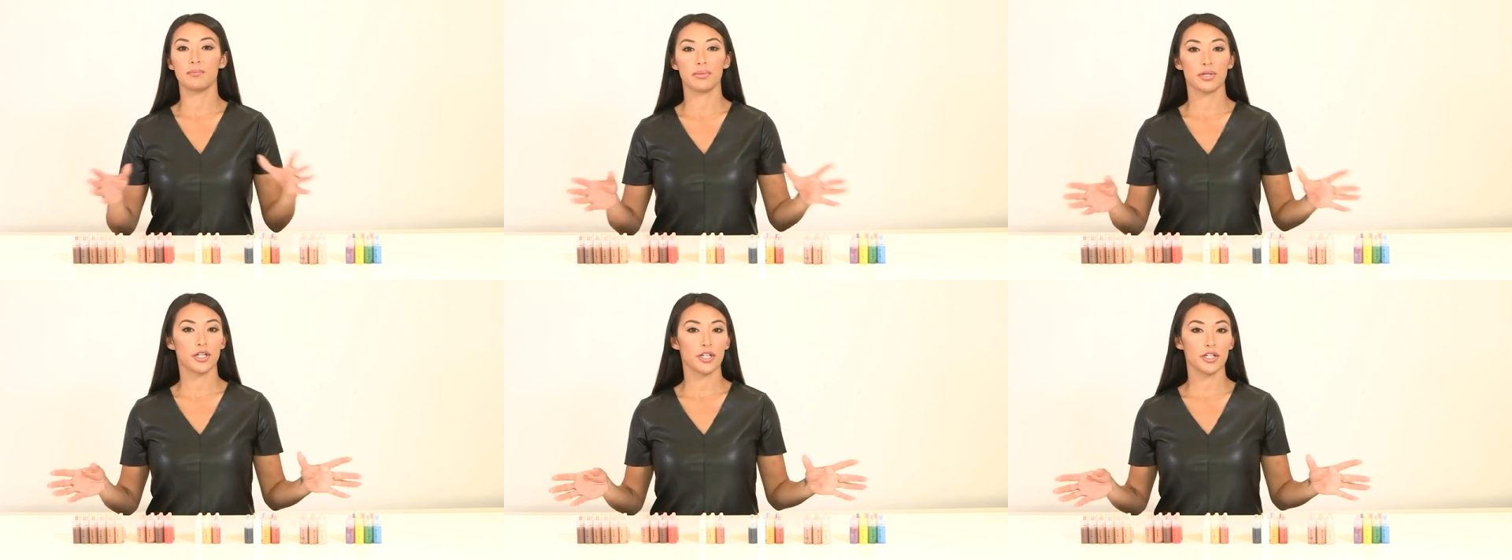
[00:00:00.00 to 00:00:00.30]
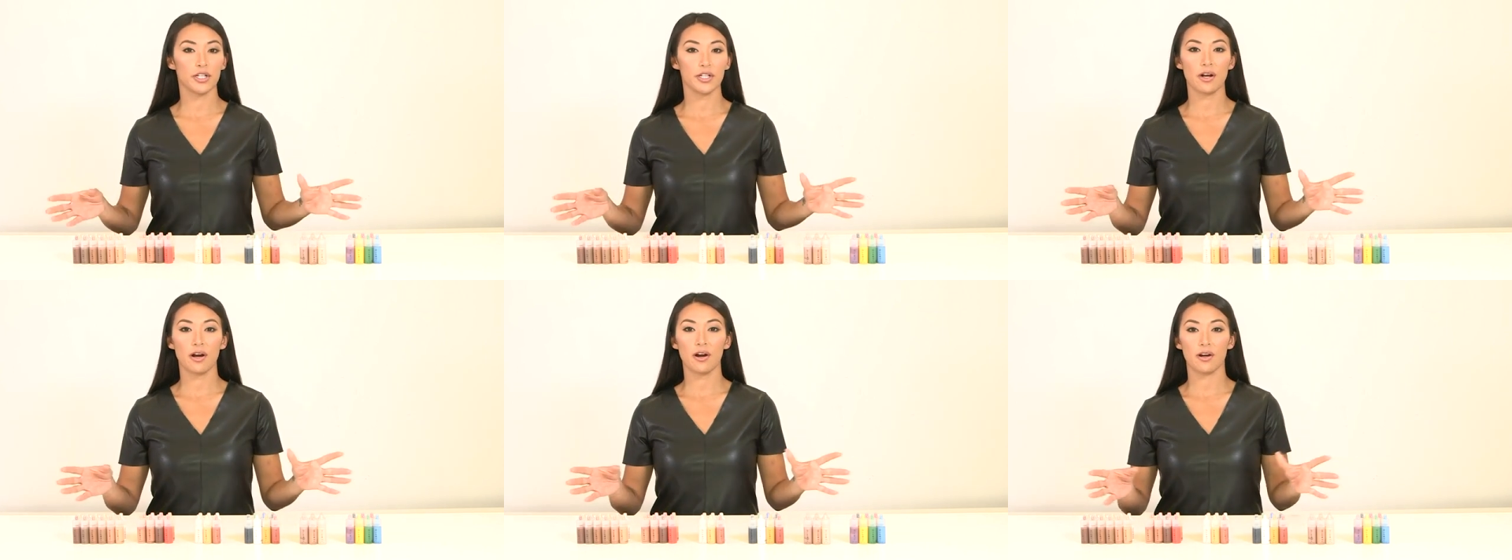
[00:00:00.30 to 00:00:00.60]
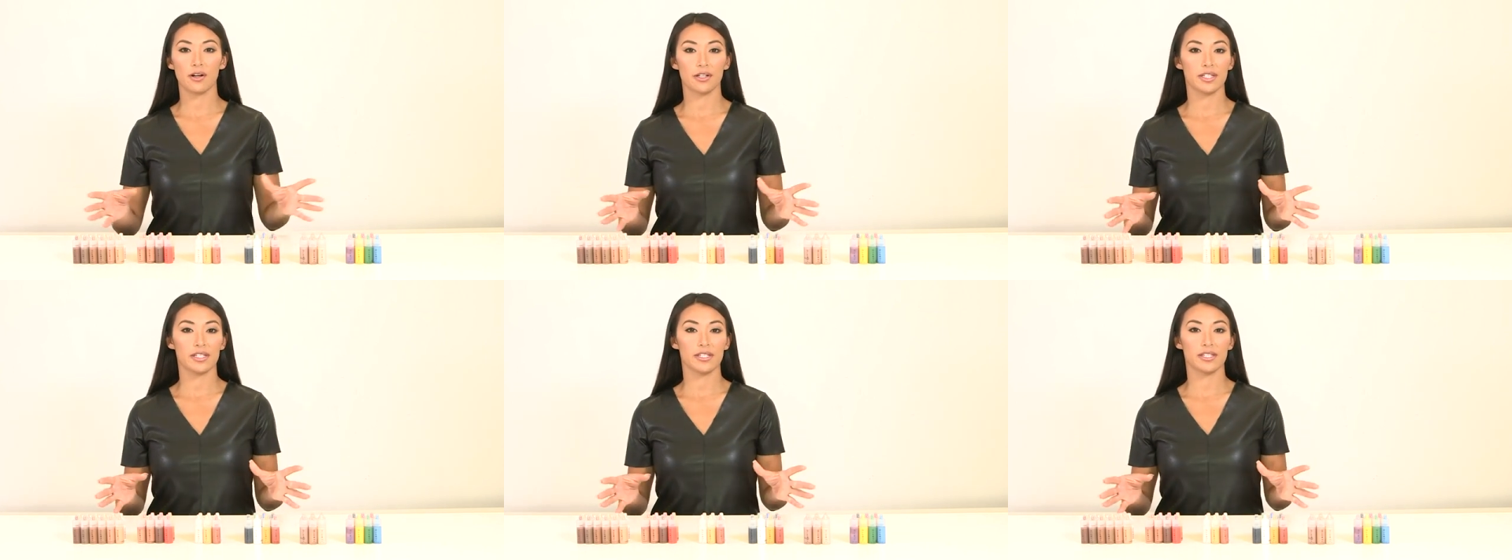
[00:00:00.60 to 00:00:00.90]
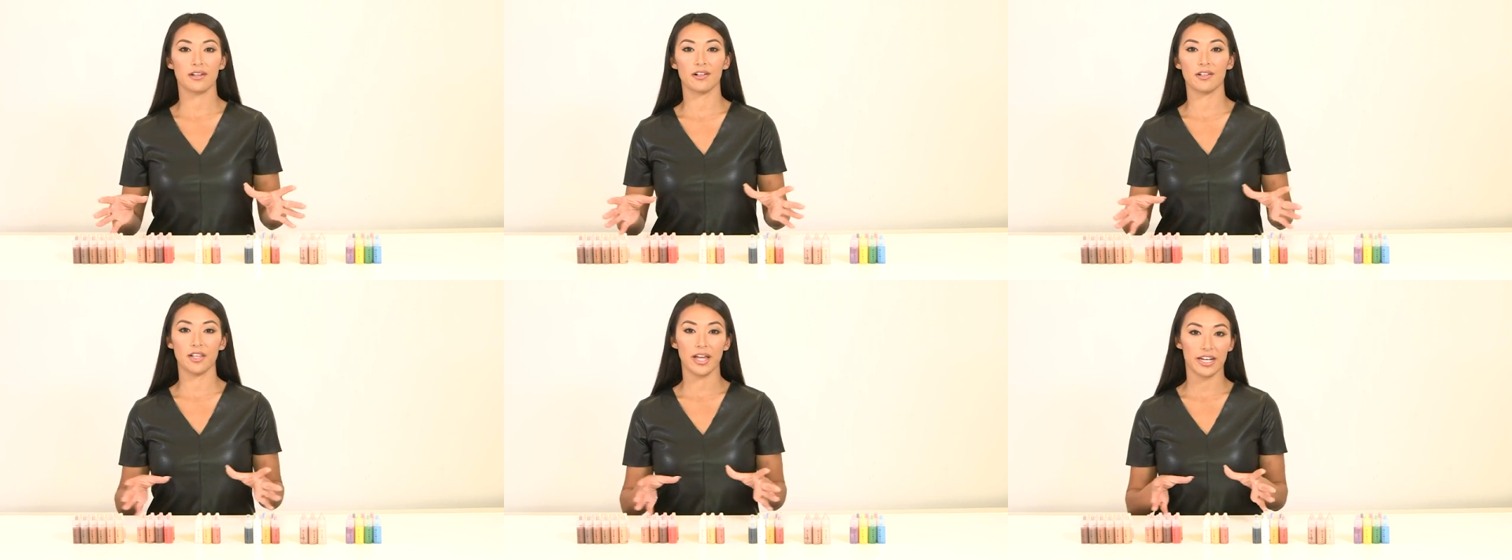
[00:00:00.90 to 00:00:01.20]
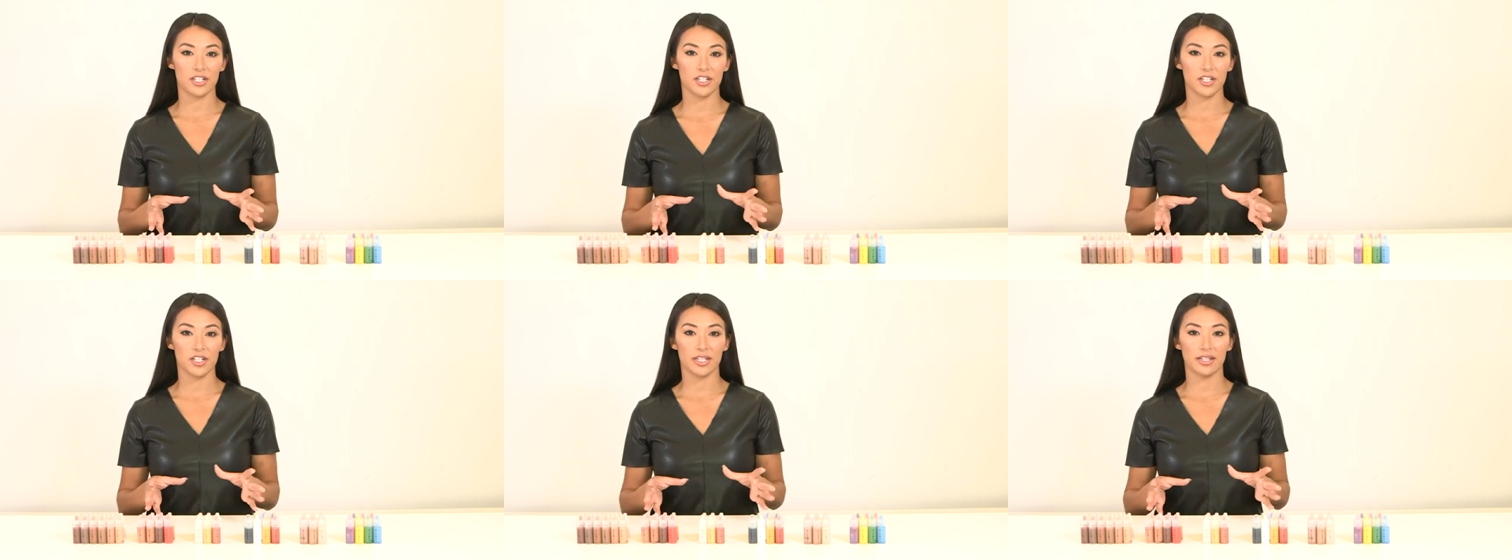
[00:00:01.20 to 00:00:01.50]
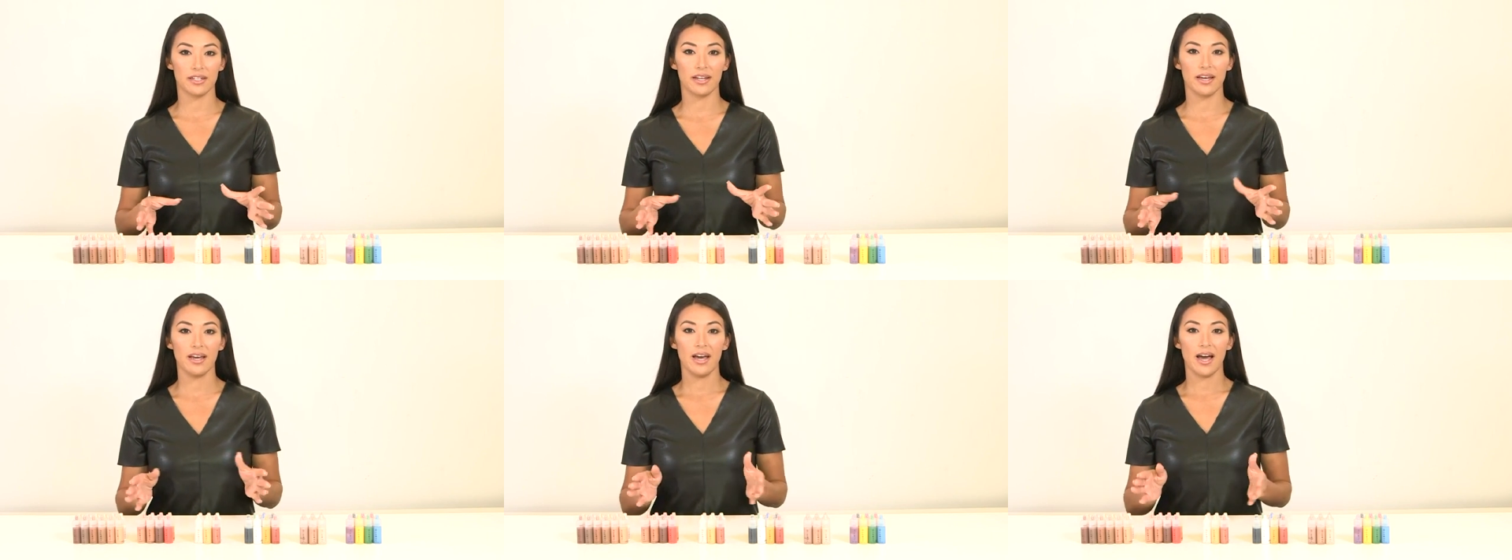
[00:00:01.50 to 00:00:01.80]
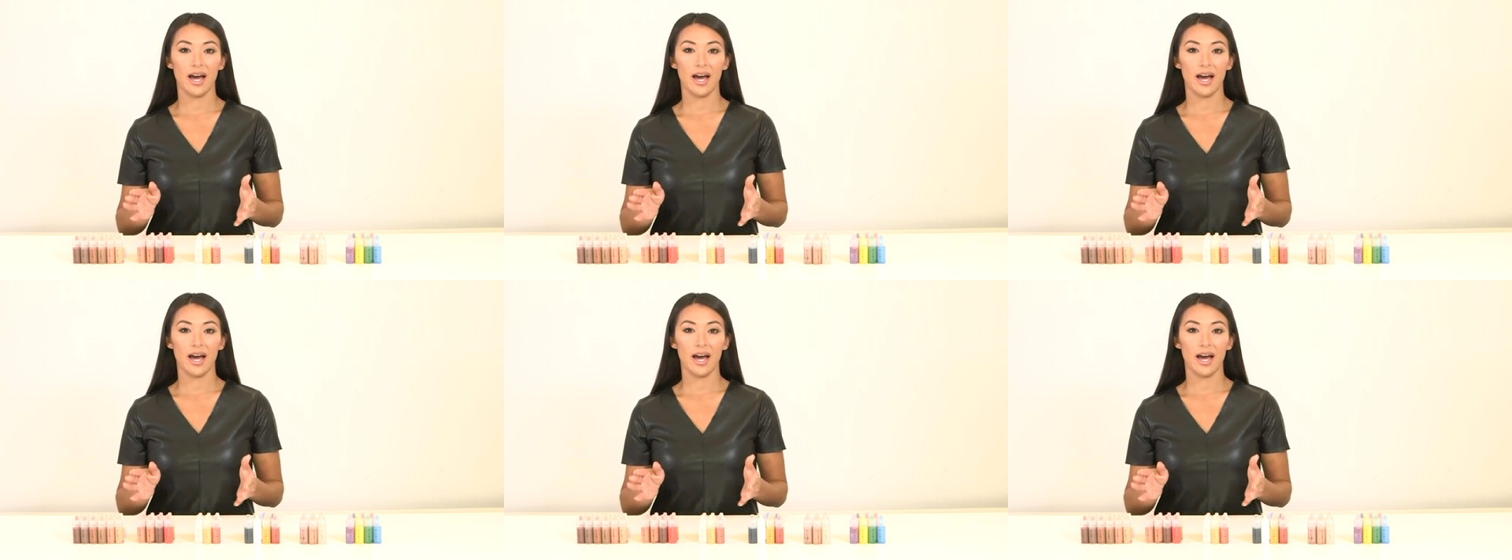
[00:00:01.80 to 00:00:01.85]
pure artist collection.